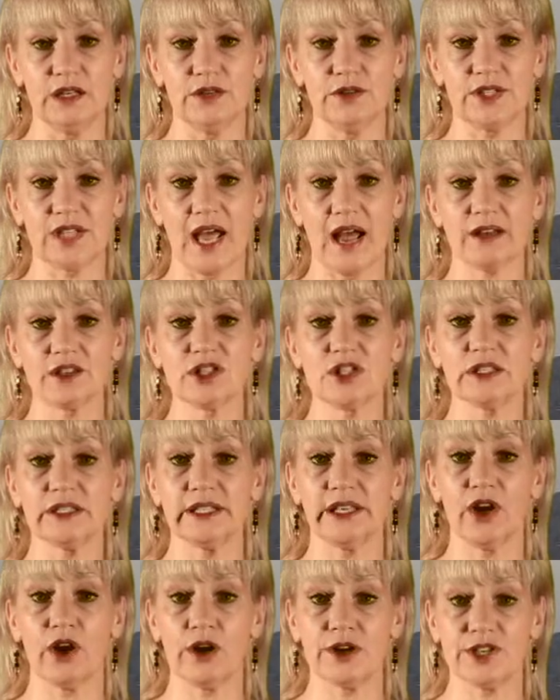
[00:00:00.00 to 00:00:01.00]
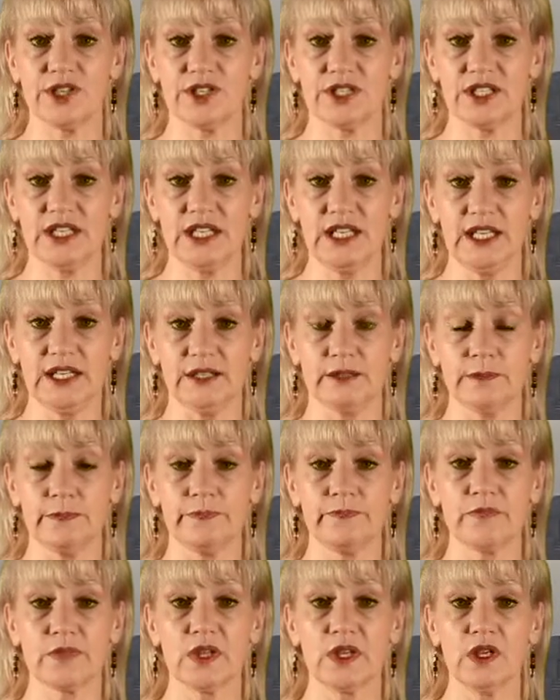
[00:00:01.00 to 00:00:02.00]
who's actually Argentine,
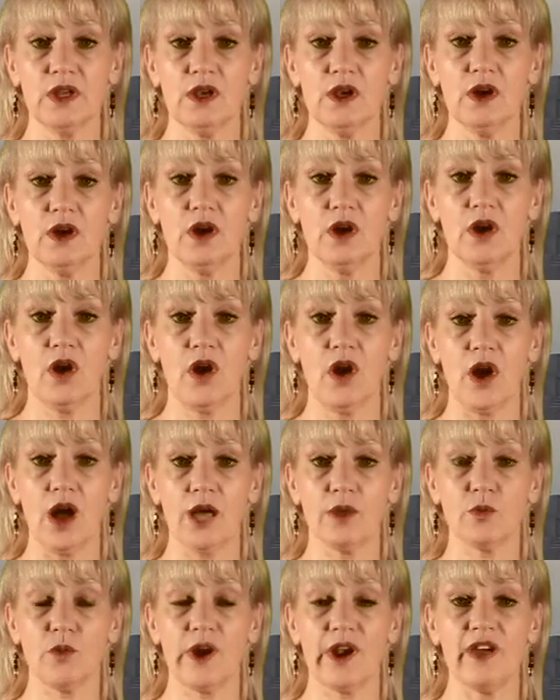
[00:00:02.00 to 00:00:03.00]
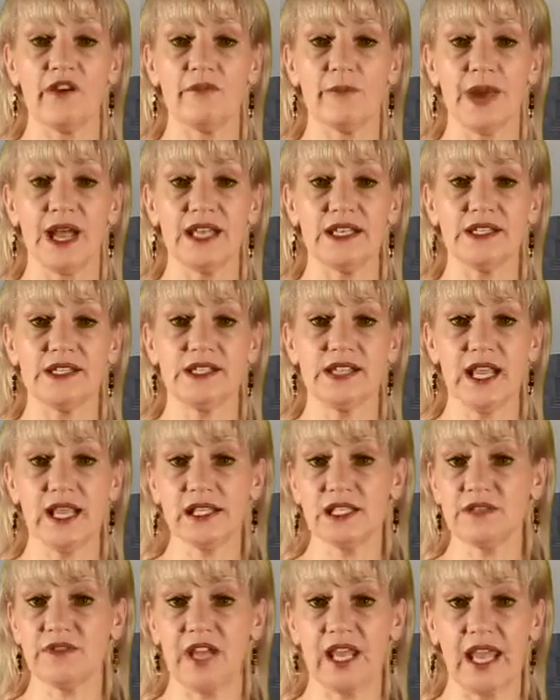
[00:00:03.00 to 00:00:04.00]
on one of my
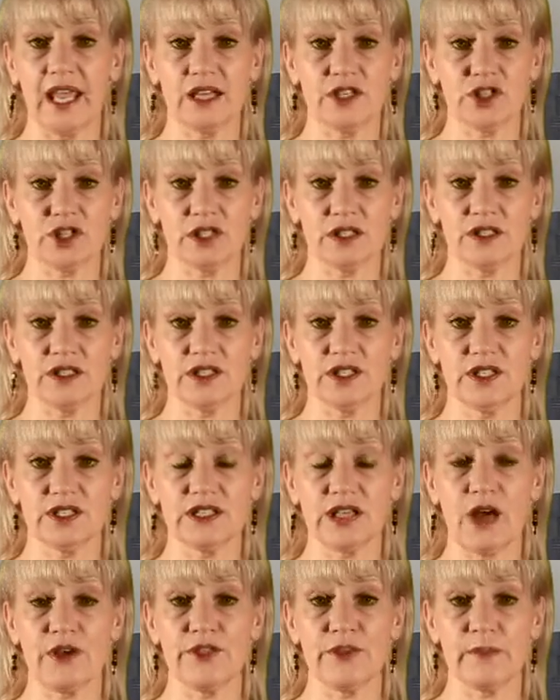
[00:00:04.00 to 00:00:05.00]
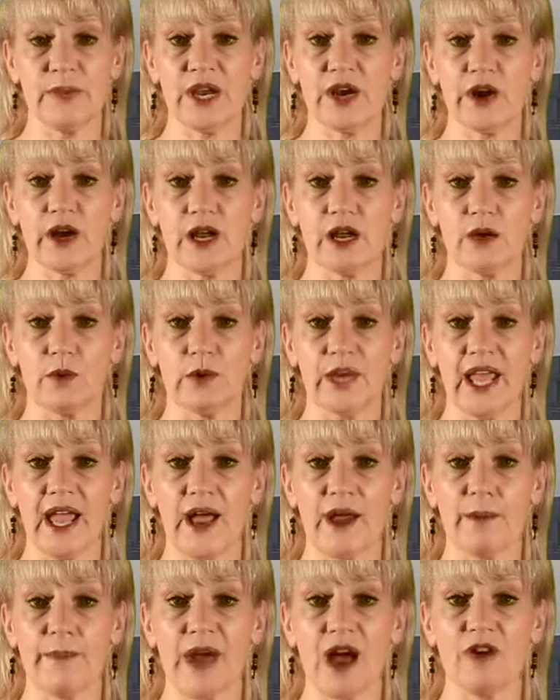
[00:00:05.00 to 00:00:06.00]
dance vacations to South America. We
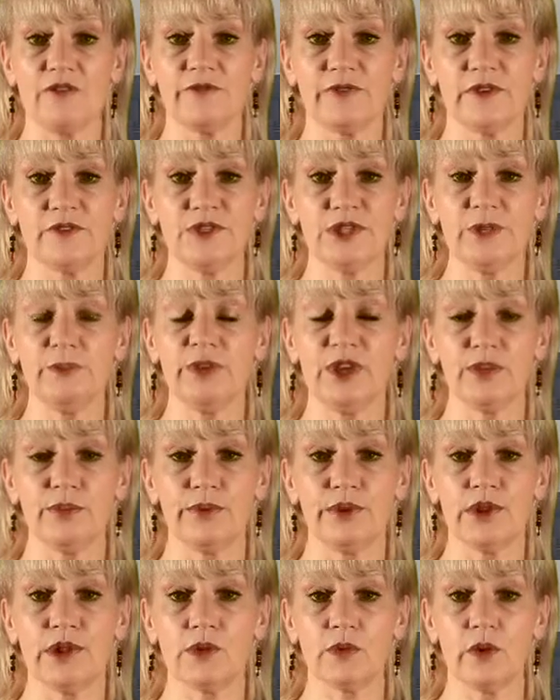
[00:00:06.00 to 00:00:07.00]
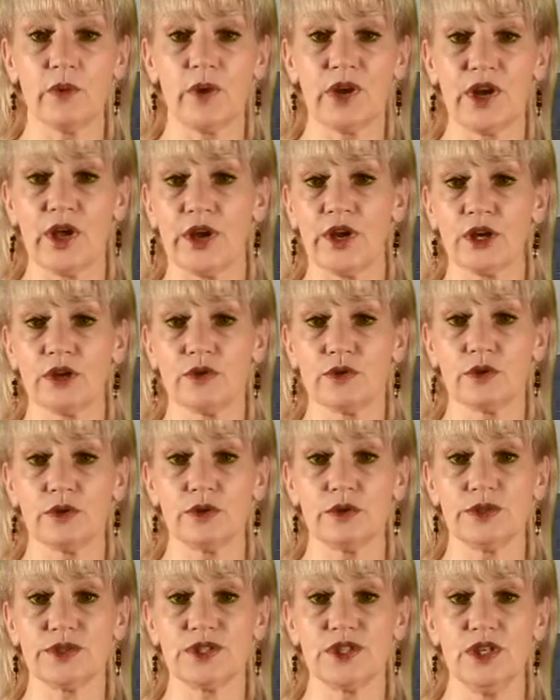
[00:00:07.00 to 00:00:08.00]
had about 50 people, and we went on a
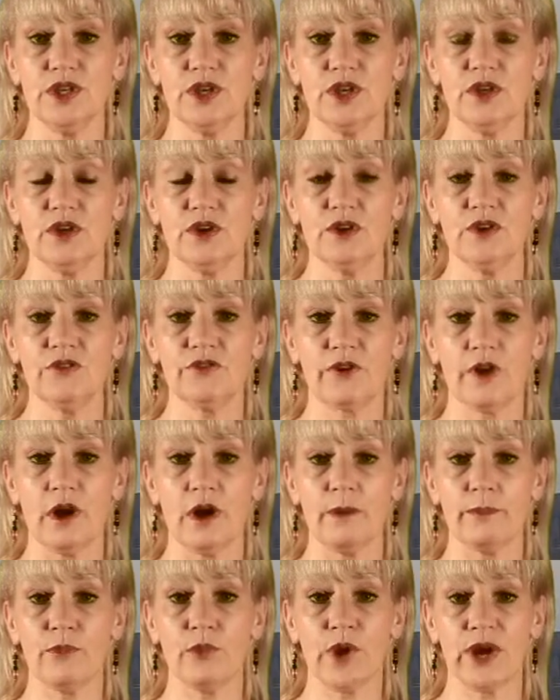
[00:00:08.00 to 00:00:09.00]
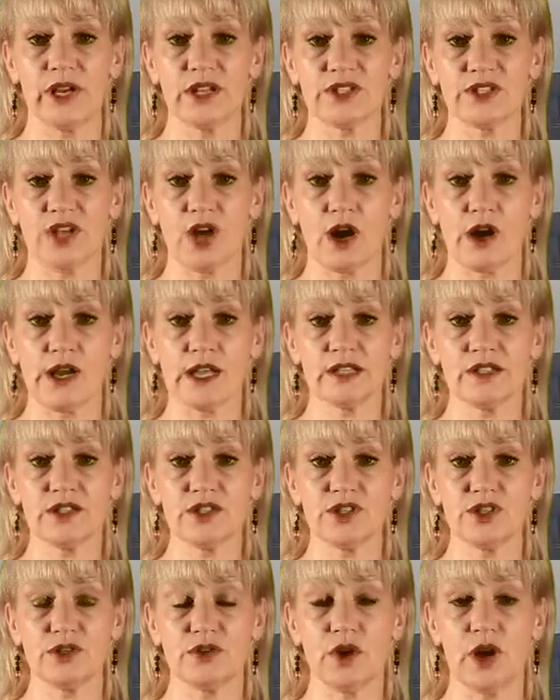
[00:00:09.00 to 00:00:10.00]
cruise from Buenos Aires,
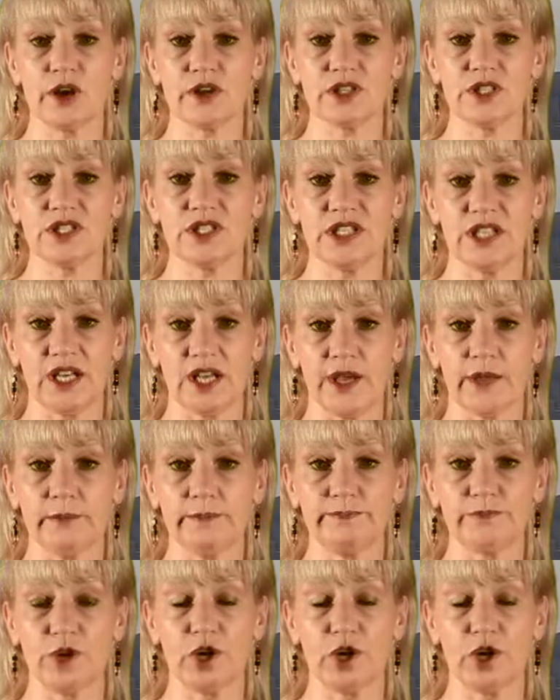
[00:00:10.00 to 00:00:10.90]
Argentina